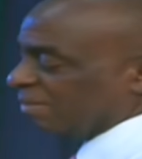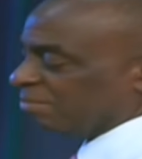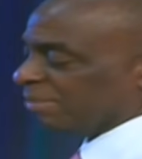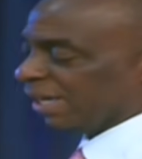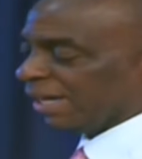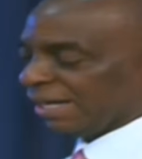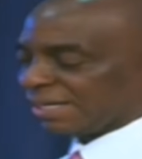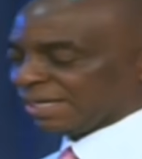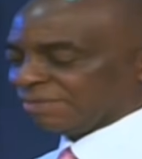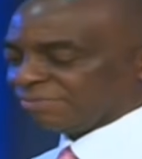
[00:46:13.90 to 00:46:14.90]
be heard,
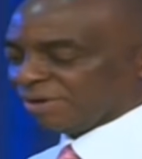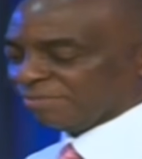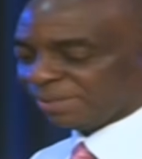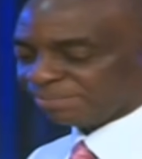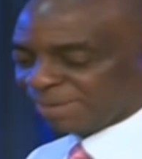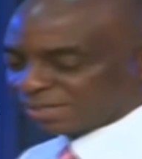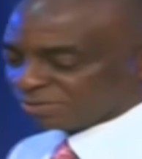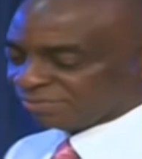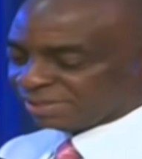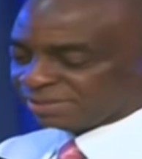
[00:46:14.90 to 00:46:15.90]
and if you have been part
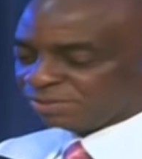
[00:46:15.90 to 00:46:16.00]
of it,